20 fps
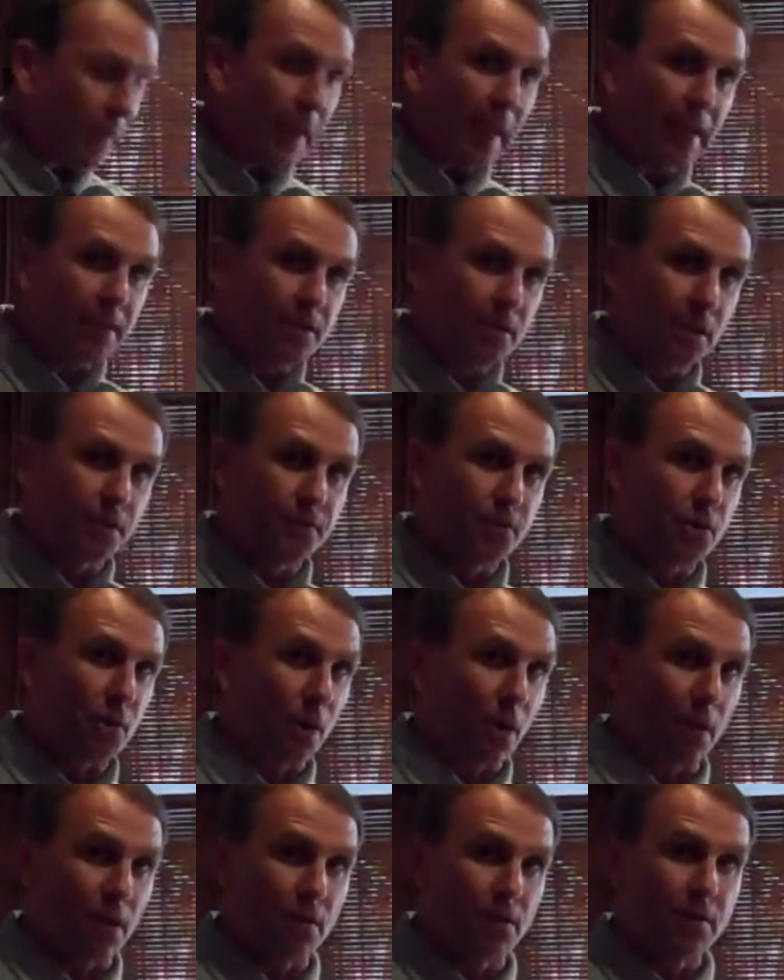And Tiff
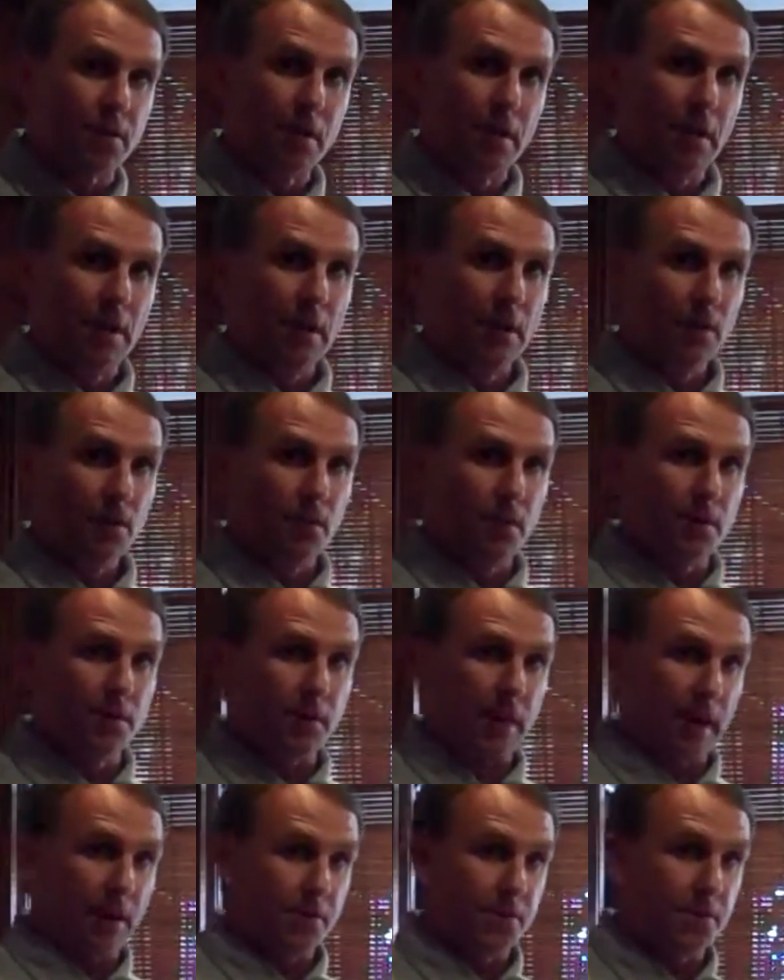Charles
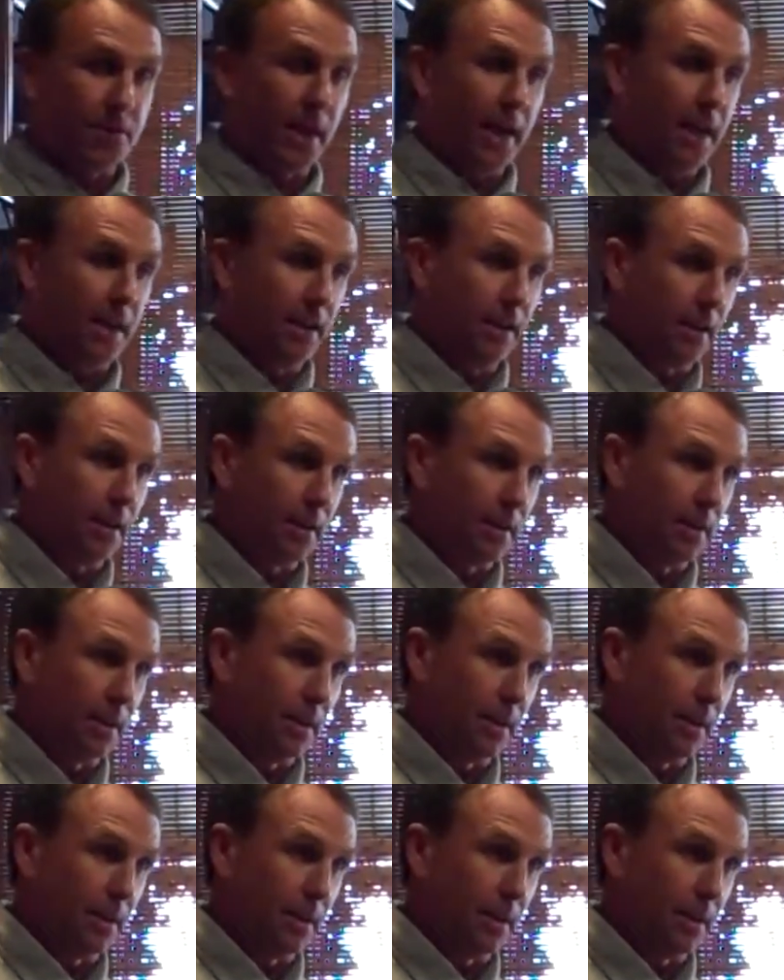was outstanding